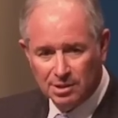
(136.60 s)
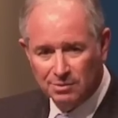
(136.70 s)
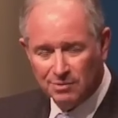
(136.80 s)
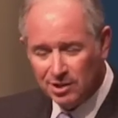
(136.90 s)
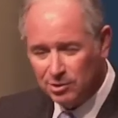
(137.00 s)

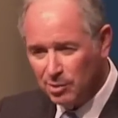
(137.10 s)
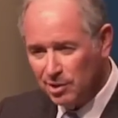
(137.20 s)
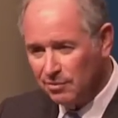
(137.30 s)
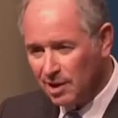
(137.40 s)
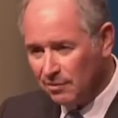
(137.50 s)
we've got
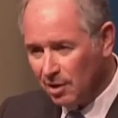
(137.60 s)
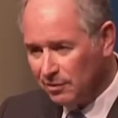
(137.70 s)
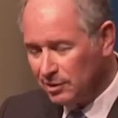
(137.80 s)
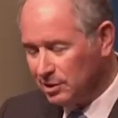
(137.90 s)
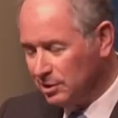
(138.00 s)
25
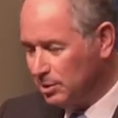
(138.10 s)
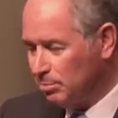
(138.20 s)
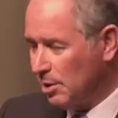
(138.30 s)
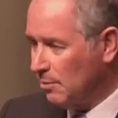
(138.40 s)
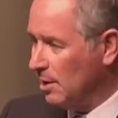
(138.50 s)
offices
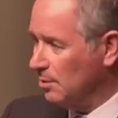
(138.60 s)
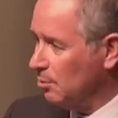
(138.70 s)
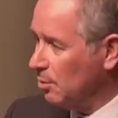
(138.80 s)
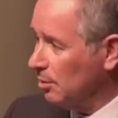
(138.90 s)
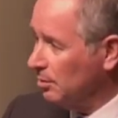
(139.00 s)
spread
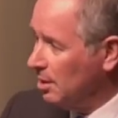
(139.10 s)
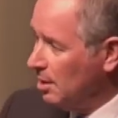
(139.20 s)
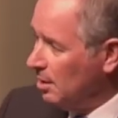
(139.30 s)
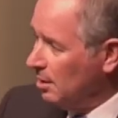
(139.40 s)
around the world.